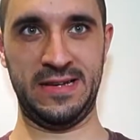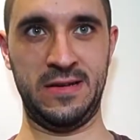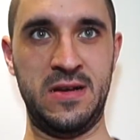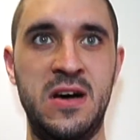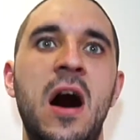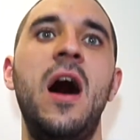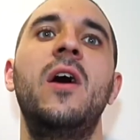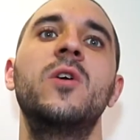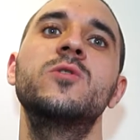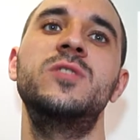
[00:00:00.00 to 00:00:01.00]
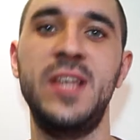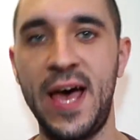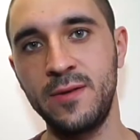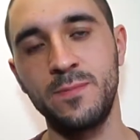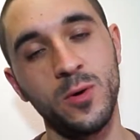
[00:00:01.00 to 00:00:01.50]
Oh,
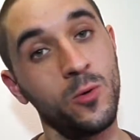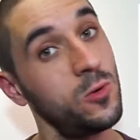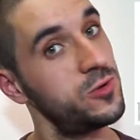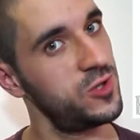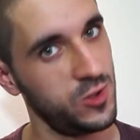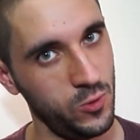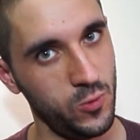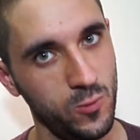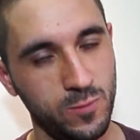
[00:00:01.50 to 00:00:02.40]
Deadpool 2.